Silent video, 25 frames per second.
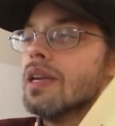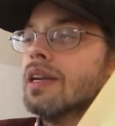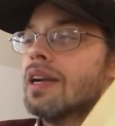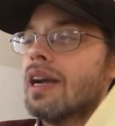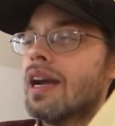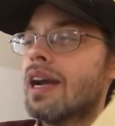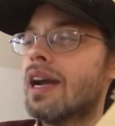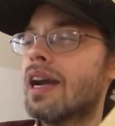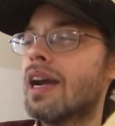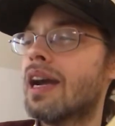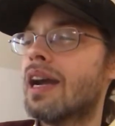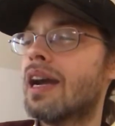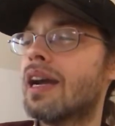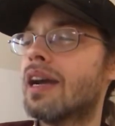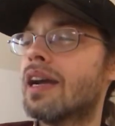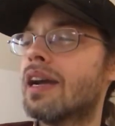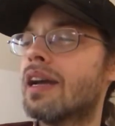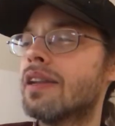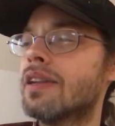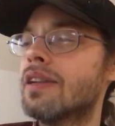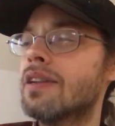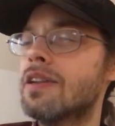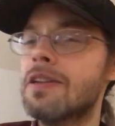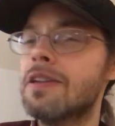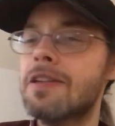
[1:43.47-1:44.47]

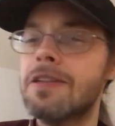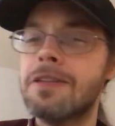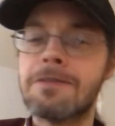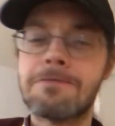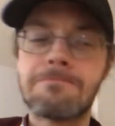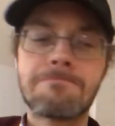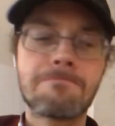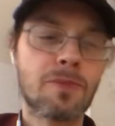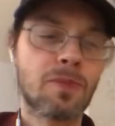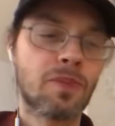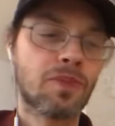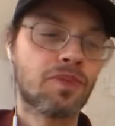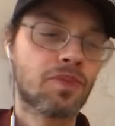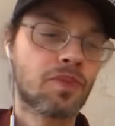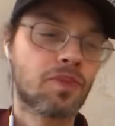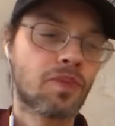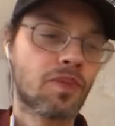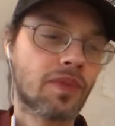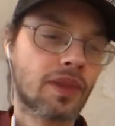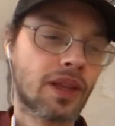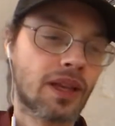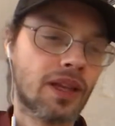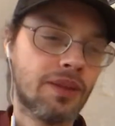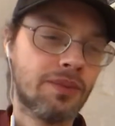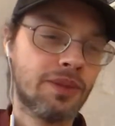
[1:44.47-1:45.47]
And
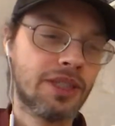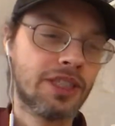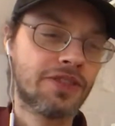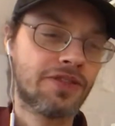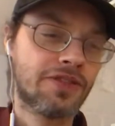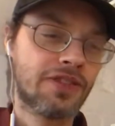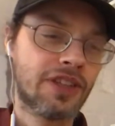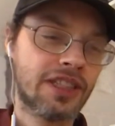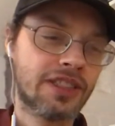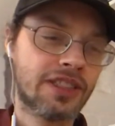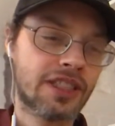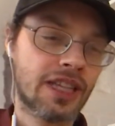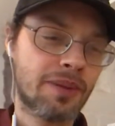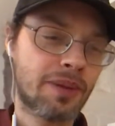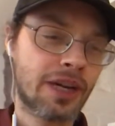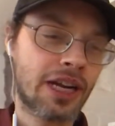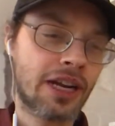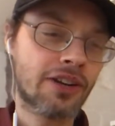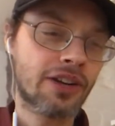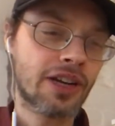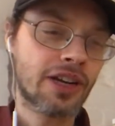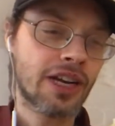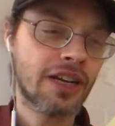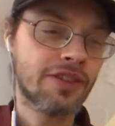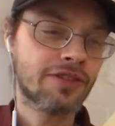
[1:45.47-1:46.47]
let me just finish that
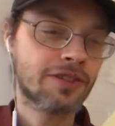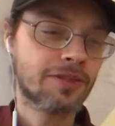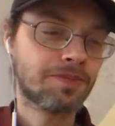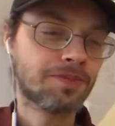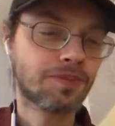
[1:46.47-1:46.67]
paragraph.